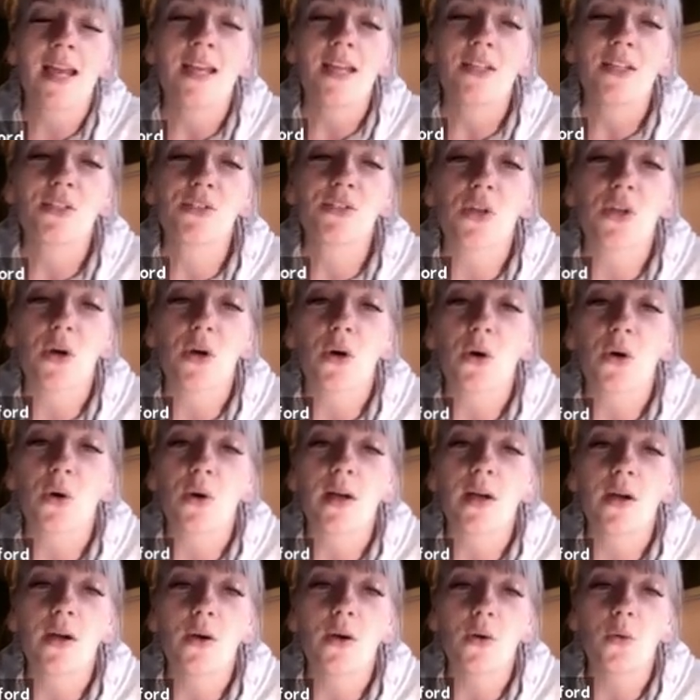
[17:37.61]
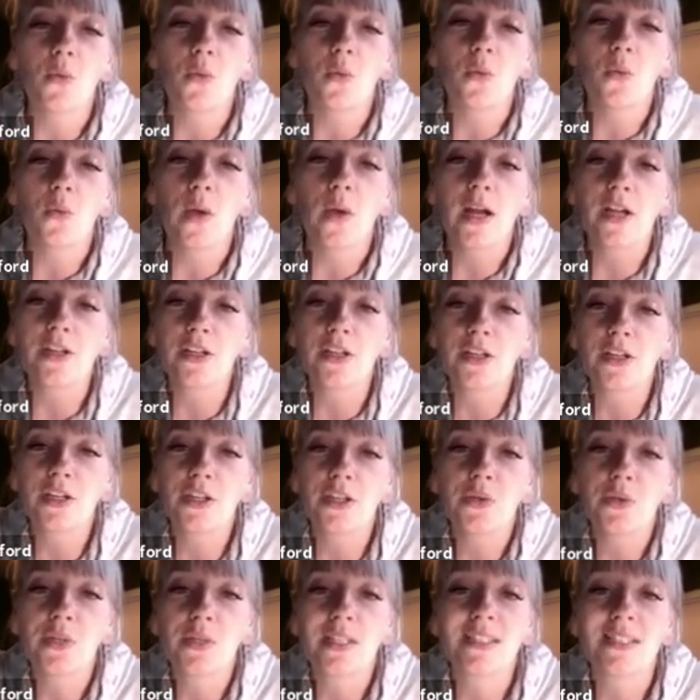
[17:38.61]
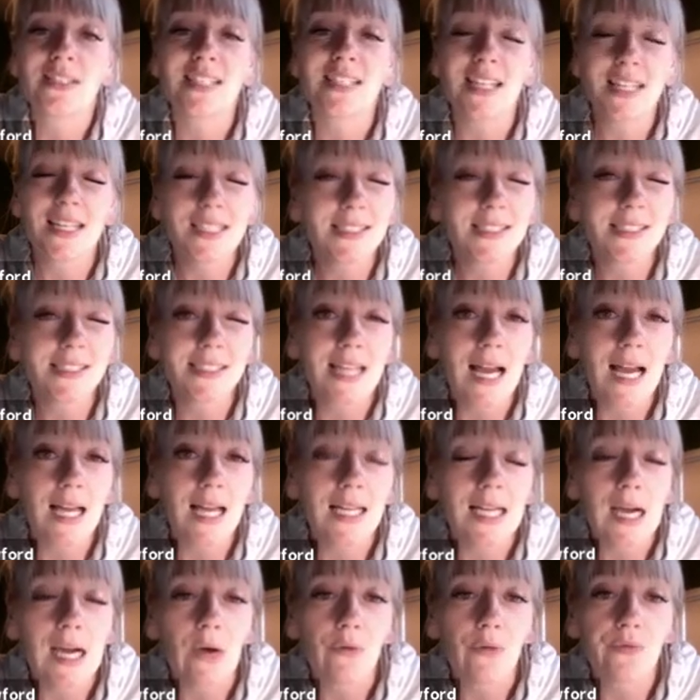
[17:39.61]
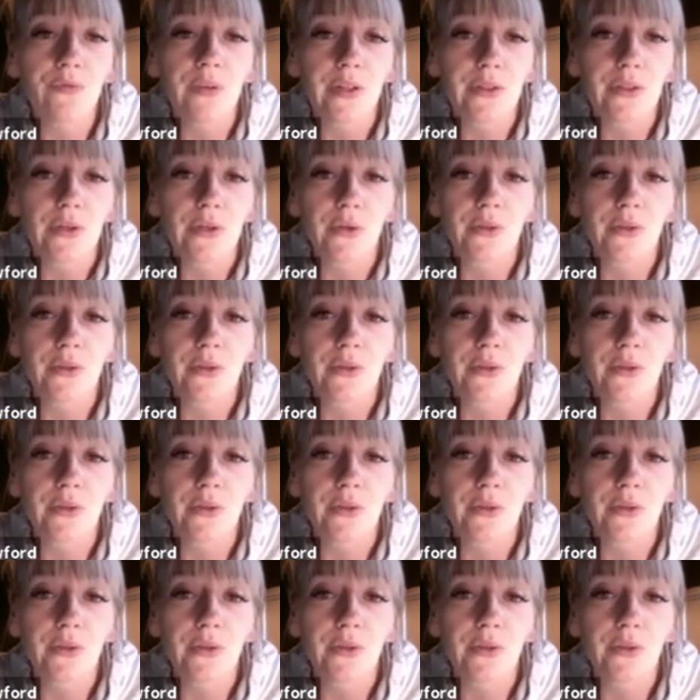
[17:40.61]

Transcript: So wear your cutest in stock outfit though.